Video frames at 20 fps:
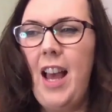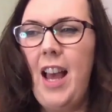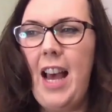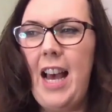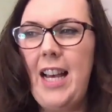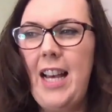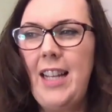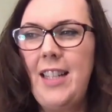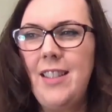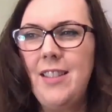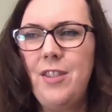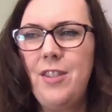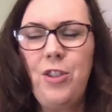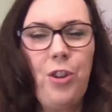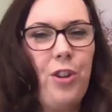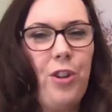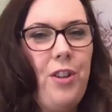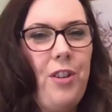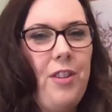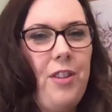And now
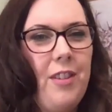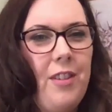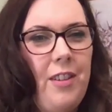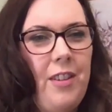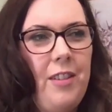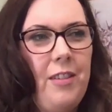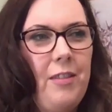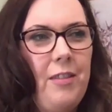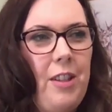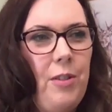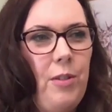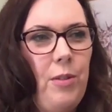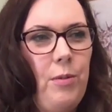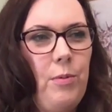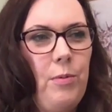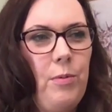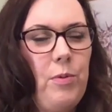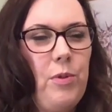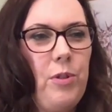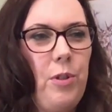
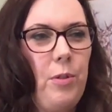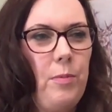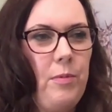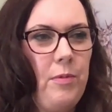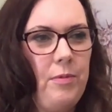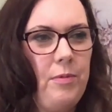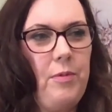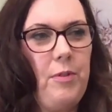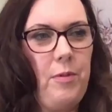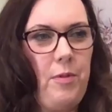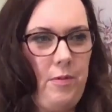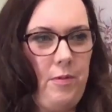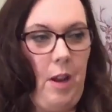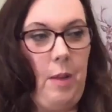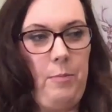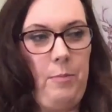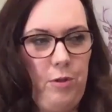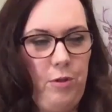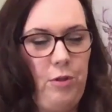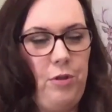I'm
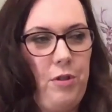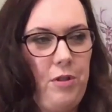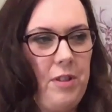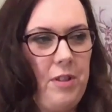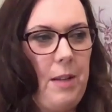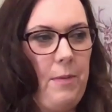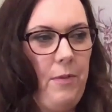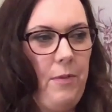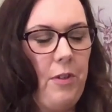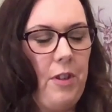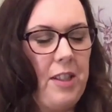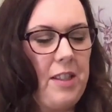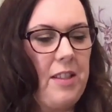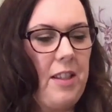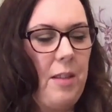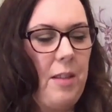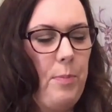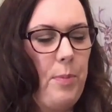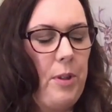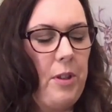just using them for an
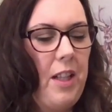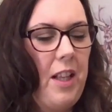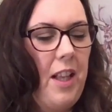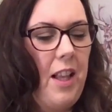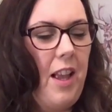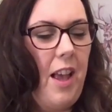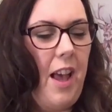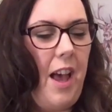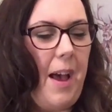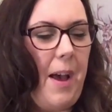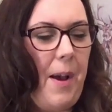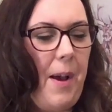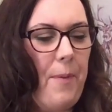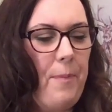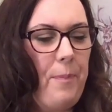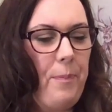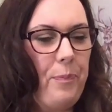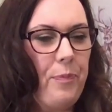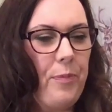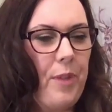example,
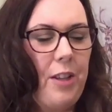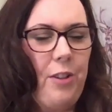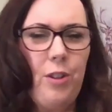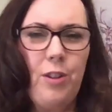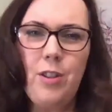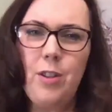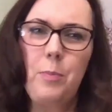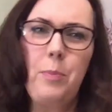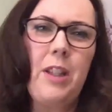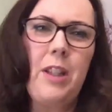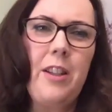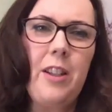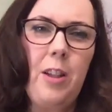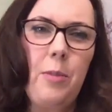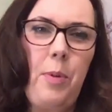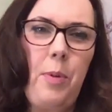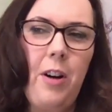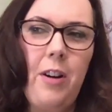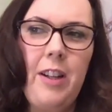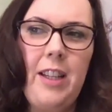and now some political
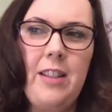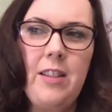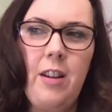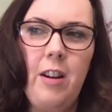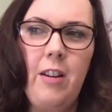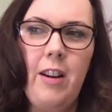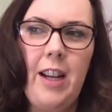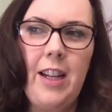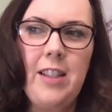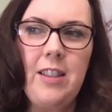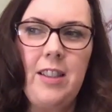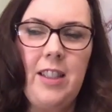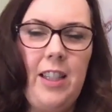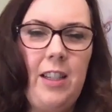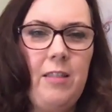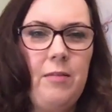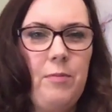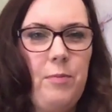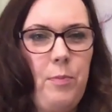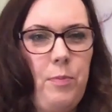parties are
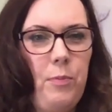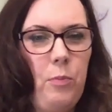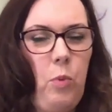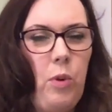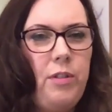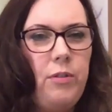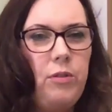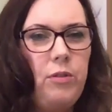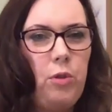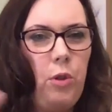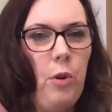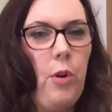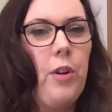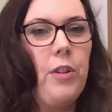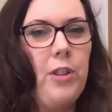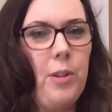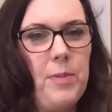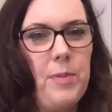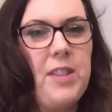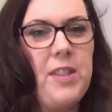actually withdrawing
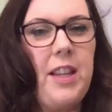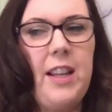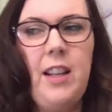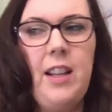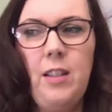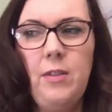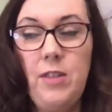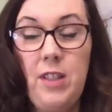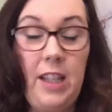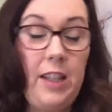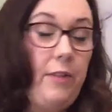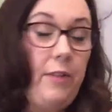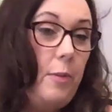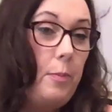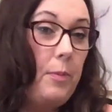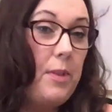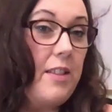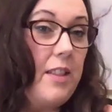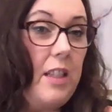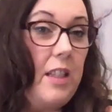themselves, like from
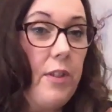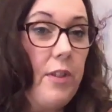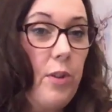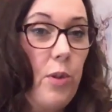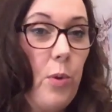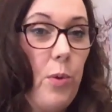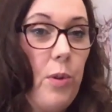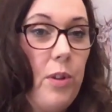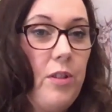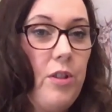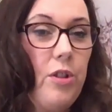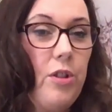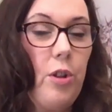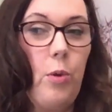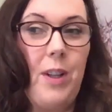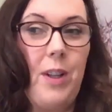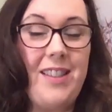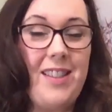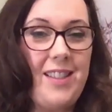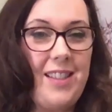the Stephen Nolan show,
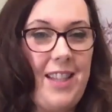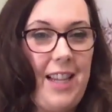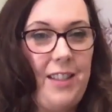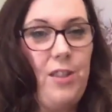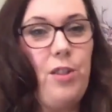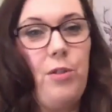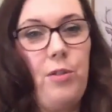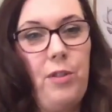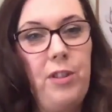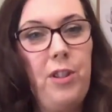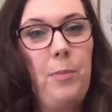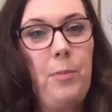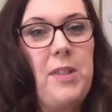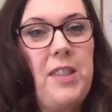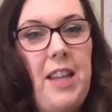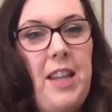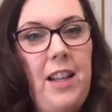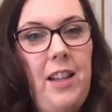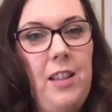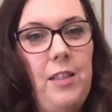and censoring
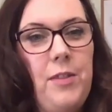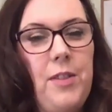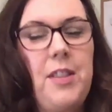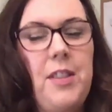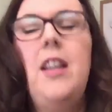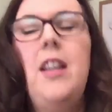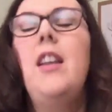themselves.